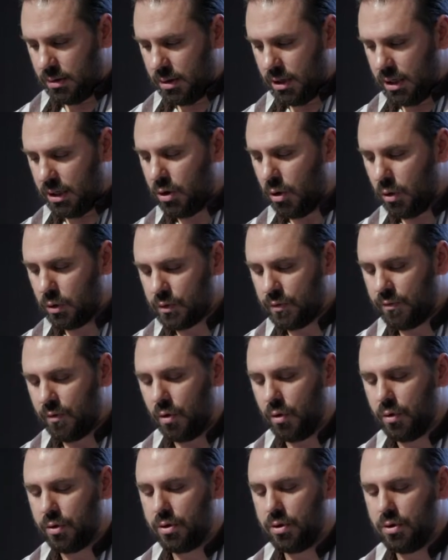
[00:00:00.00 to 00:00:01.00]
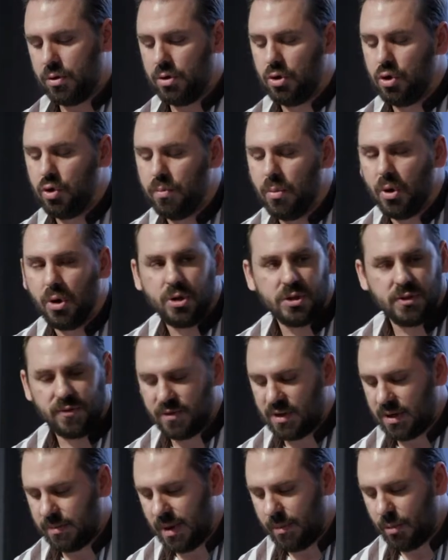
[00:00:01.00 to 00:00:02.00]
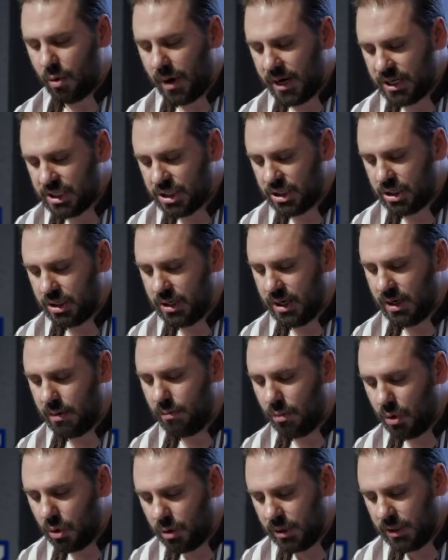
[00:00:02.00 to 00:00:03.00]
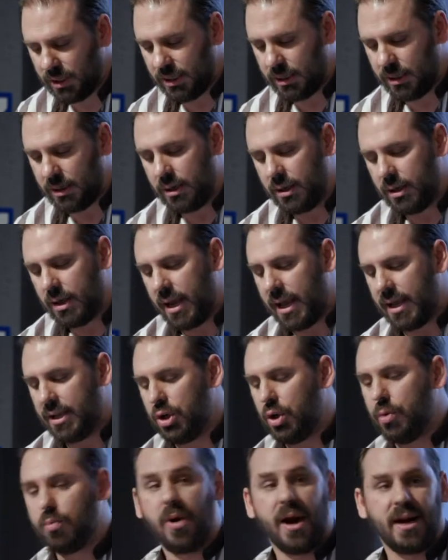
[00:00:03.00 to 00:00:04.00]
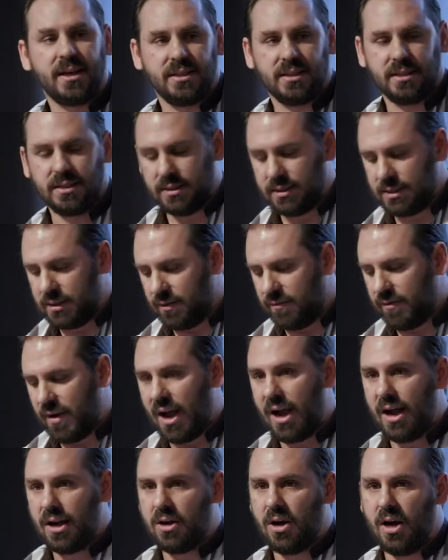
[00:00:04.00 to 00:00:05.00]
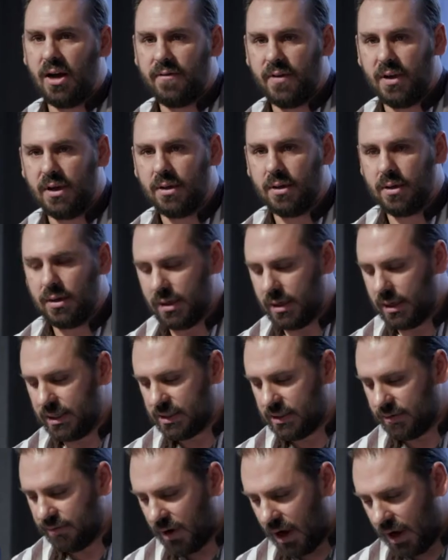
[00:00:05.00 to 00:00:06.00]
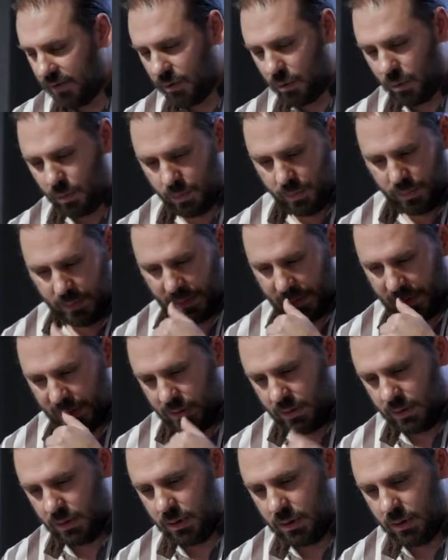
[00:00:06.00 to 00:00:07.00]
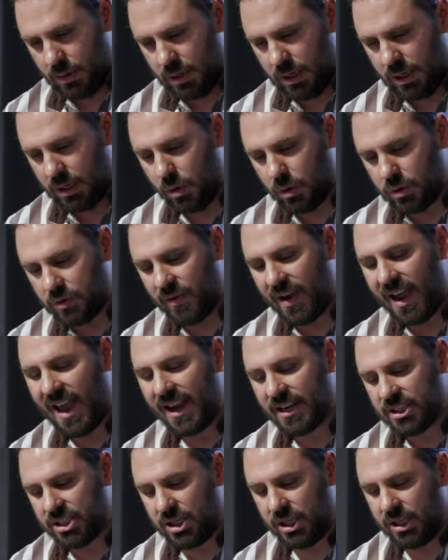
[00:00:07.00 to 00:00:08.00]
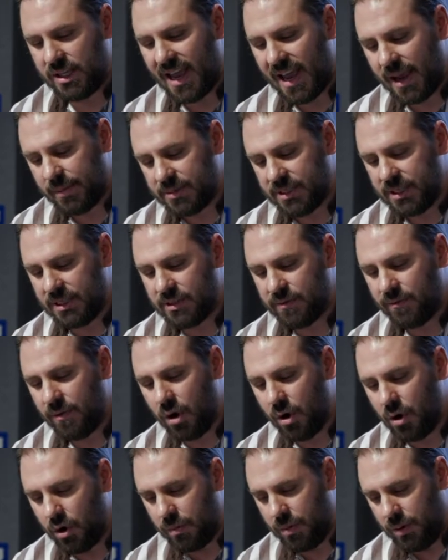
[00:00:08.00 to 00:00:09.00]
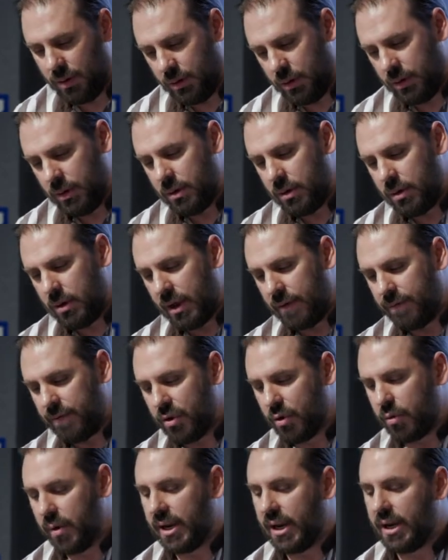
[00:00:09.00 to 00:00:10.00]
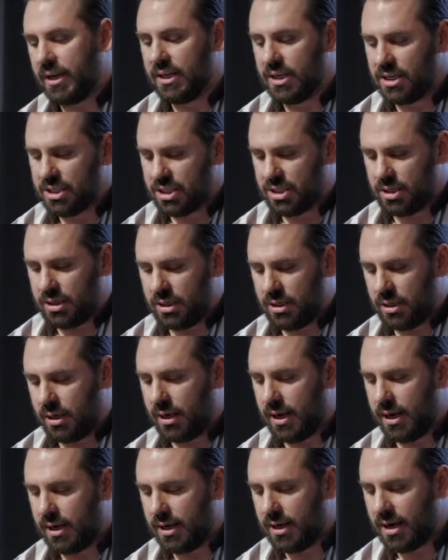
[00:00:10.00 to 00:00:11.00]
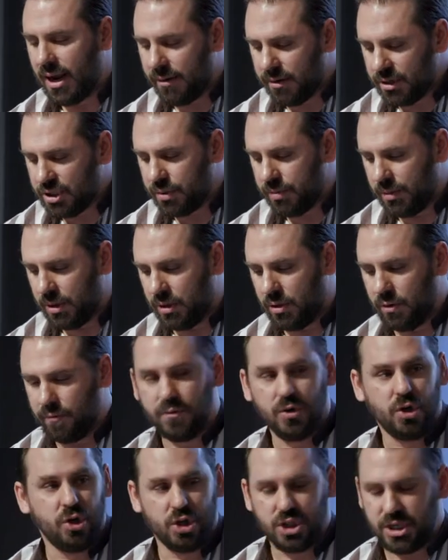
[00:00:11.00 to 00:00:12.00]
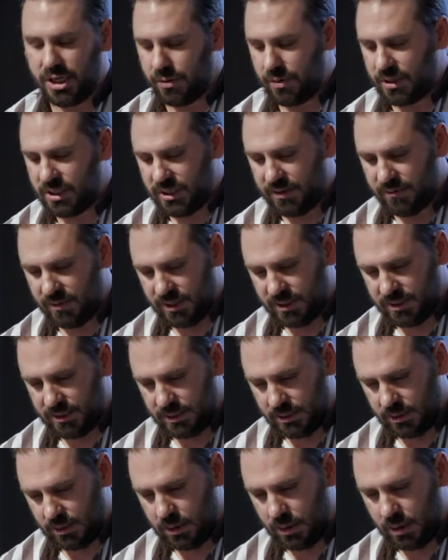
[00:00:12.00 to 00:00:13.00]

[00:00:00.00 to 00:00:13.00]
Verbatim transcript: It calls forth new modes of commemoration and mourning and new practices of archiving and survival. It calls for action in the absence of hope and for the recognition and nourishment of new generativities,